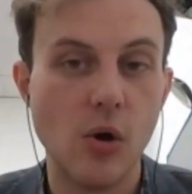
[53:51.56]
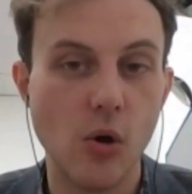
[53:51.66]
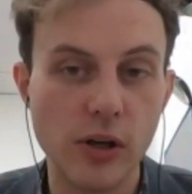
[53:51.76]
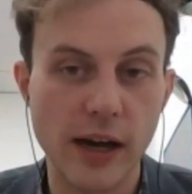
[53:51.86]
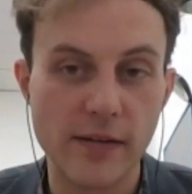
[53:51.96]

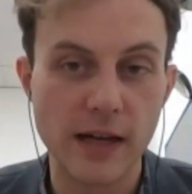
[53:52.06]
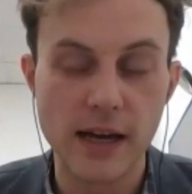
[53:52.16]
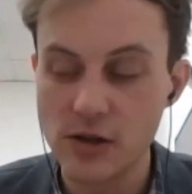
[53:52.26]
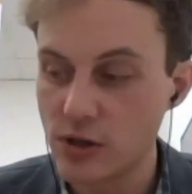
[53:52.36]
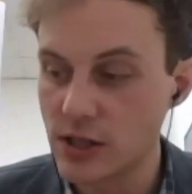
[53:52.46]
or you have to
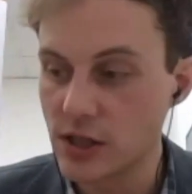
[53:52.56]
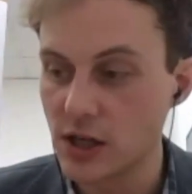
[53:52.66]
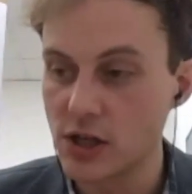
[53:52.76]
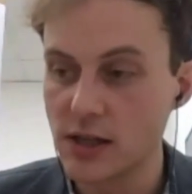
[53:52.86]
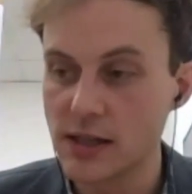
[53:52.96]
enter a
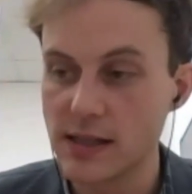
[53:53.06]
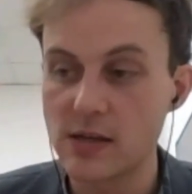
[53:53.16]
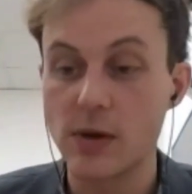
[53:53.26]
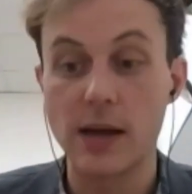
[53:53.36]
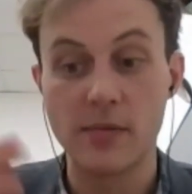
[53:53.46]
discussion that
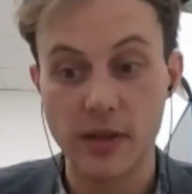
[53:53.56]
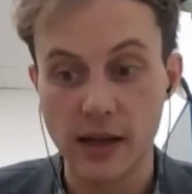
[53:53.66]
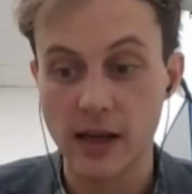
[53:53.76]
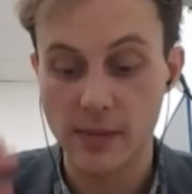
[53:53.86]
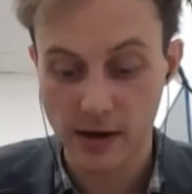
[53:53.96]
says, well, I'm
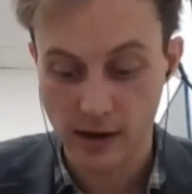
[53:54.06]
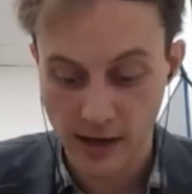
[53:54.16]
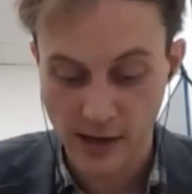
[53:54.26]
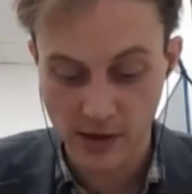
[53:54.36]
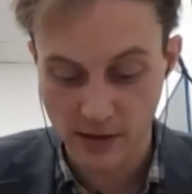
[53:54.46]
thinking about
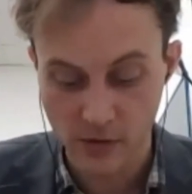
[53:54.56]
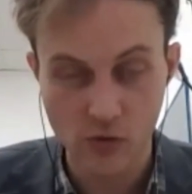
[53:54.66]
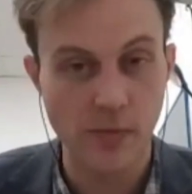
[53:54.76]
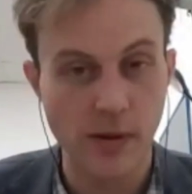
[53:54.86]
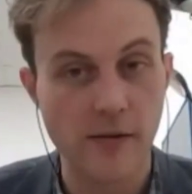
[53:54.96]
claiming the
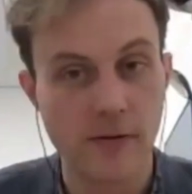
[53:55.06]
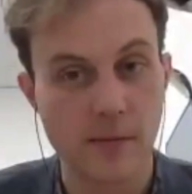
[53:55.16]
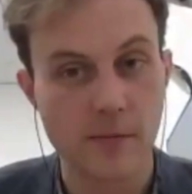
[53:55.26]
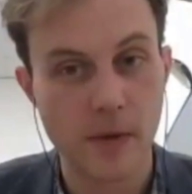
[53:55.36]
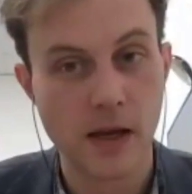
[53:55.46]
funeral benefit.
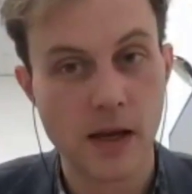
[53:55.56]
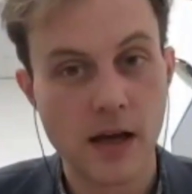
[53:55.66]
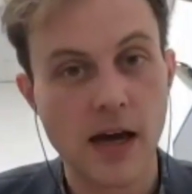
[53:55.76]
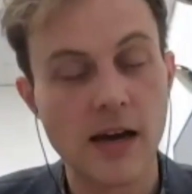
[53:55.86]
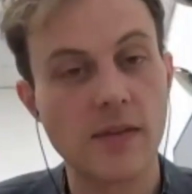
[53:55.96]

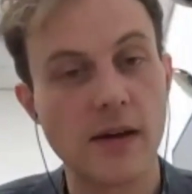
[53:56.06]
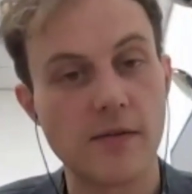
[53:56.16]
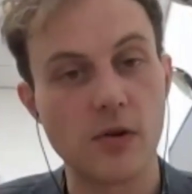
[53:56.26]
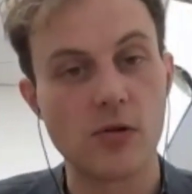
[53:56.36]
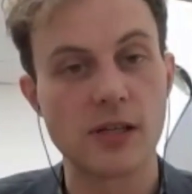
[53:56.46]
And if that
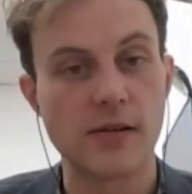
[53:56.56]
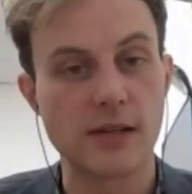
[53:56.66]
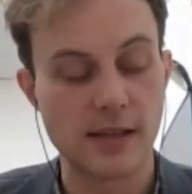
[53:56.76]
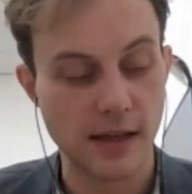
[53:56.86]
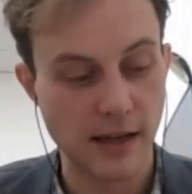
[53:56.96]
funeral
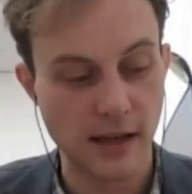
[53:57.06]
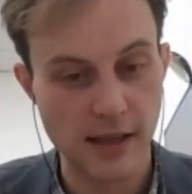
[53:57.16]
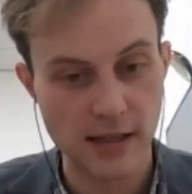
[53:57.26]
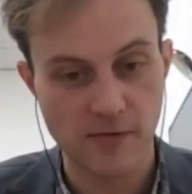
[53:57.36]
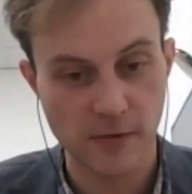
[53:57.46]
director is thinking
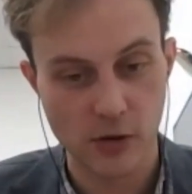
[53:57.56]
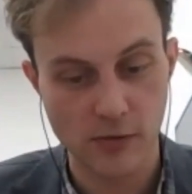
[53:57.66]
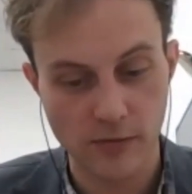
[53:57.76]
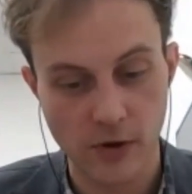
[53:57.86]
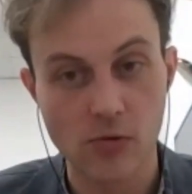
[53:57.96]
this
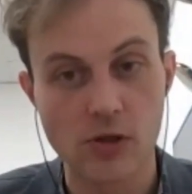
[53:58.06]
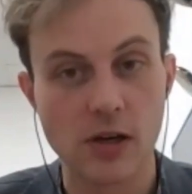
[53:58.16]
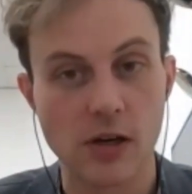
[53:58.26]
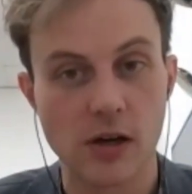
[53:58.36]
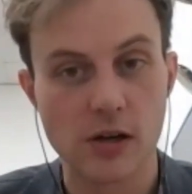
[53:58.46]
funeral is going
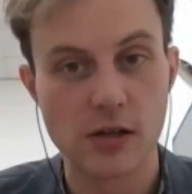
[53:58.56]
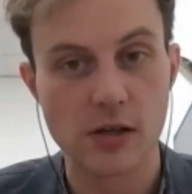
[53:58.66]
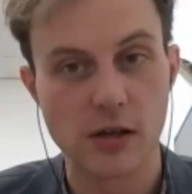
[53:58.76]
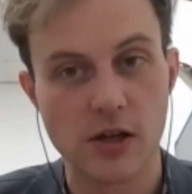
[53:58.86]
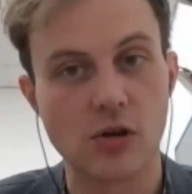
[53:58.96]
to cost
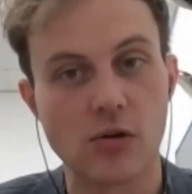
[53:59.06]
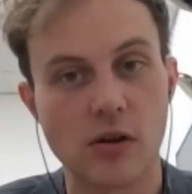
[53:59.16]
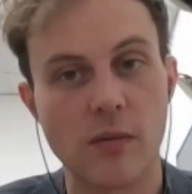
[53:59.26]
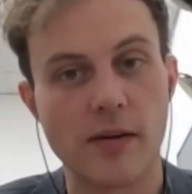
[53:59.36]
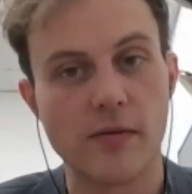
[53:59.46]
a total
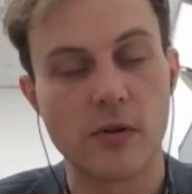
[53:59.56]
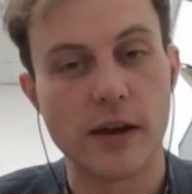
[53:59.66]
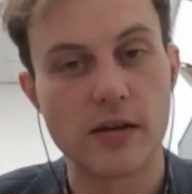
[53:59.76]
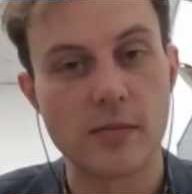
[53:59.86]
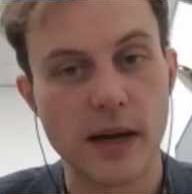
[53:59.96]
of about
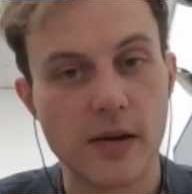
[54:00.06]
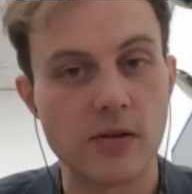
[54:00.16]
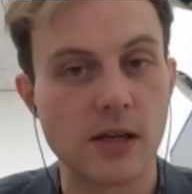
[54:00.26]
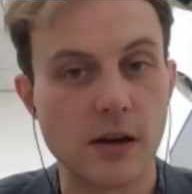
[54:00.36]
£4,000,